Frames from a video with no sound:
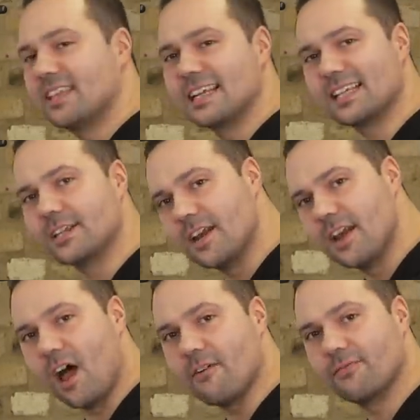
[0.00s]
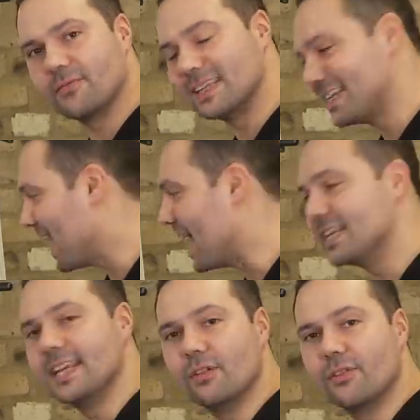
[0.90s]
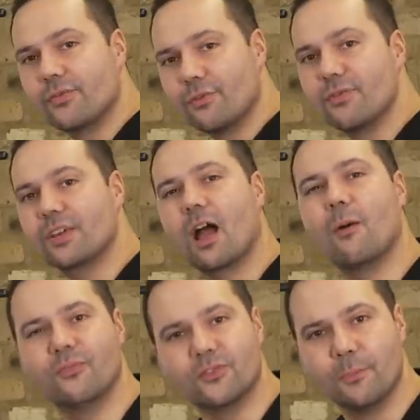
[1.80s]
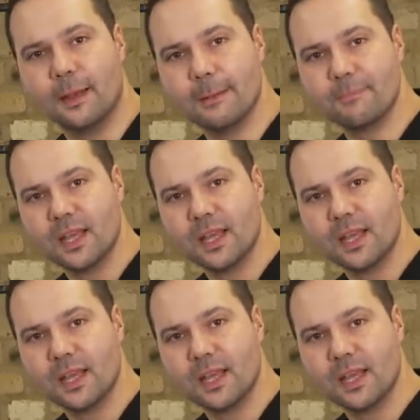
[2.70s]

think that's enough to get a deal through comfortably.